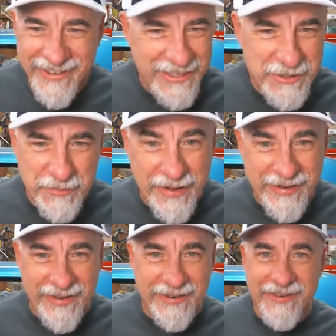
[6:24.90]
That's about
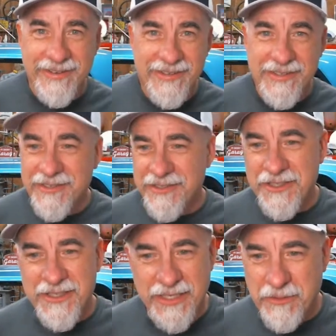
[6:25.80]
it.
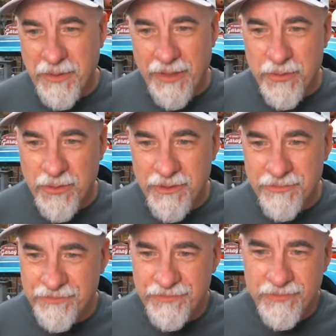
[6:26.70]
Just had some
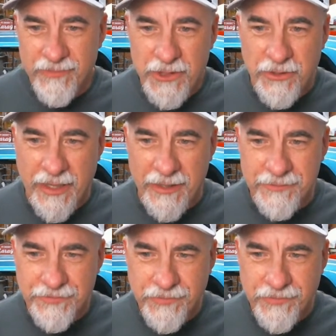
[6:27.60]
popcorn, chilled out.